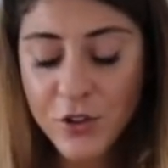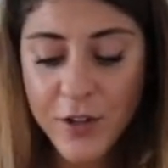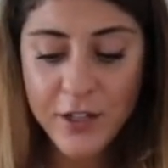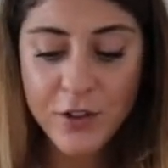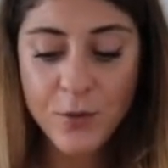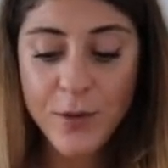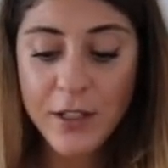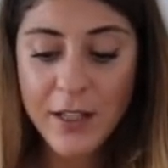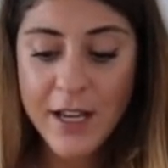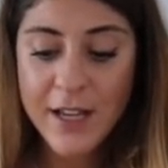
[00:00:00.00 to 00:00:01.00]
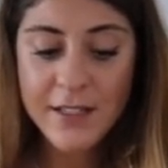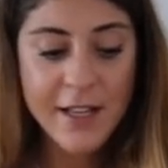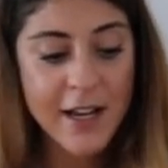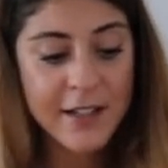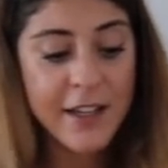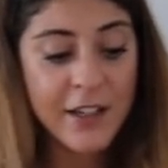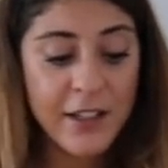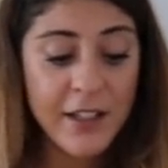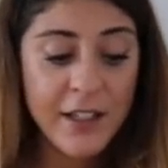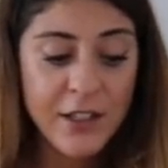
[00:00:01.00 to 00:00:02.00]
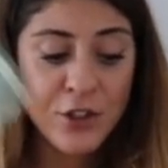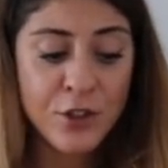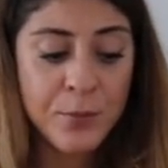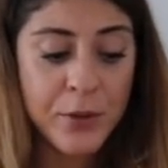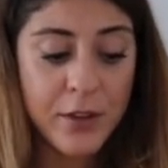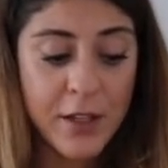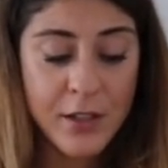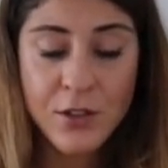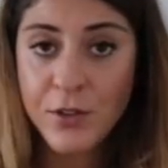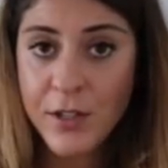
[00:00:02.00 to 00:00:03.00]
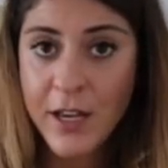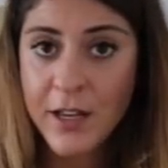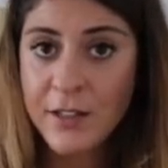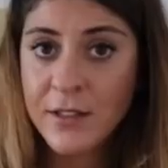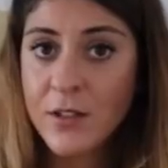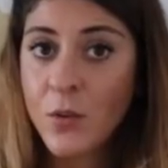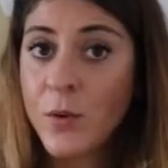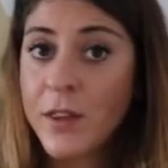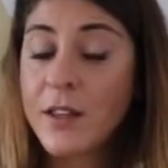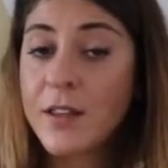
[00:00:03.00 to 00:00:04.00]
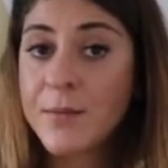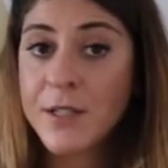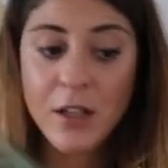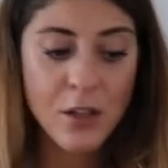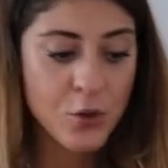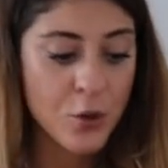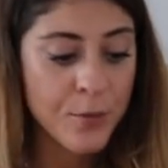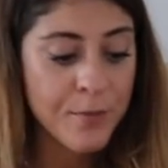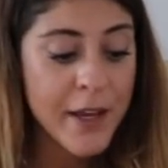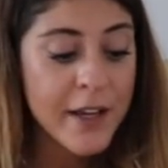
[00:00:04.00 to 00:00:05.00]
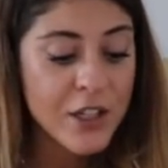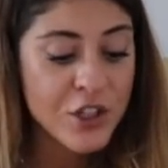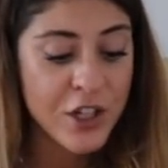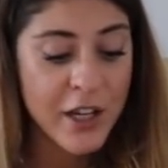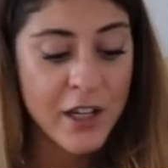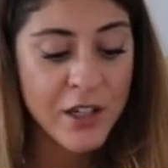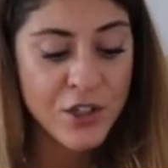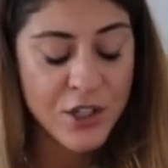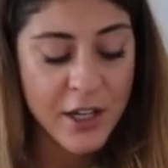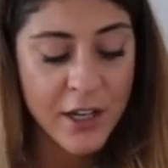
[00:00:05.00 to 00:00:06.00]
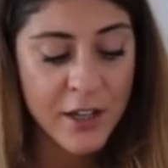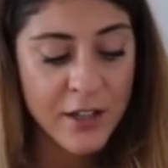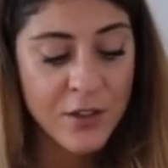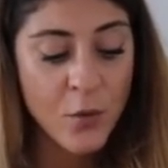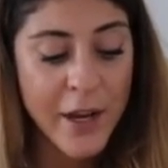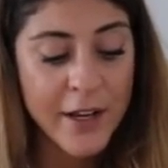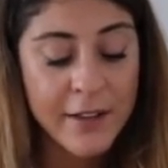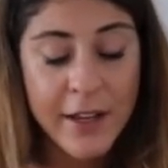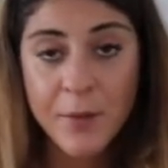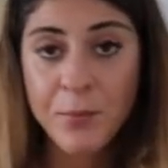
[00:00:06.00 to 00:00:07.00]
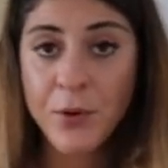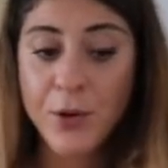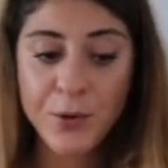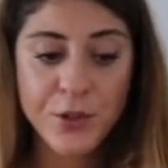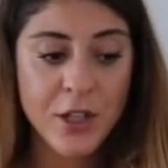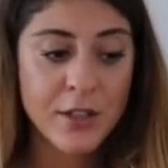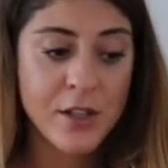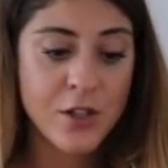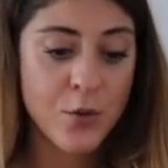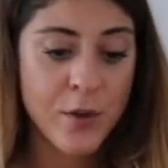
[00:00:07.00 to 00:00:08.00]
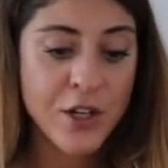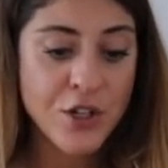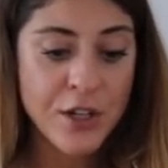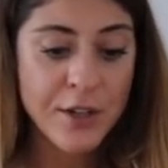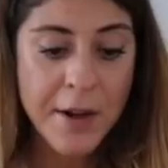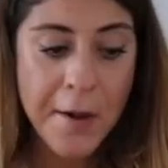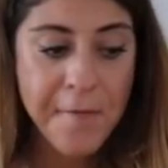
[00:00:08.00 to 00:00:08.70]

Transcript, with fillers: trying to realize that they need to put things to an end within themselves or make a change in the way that they approach a situation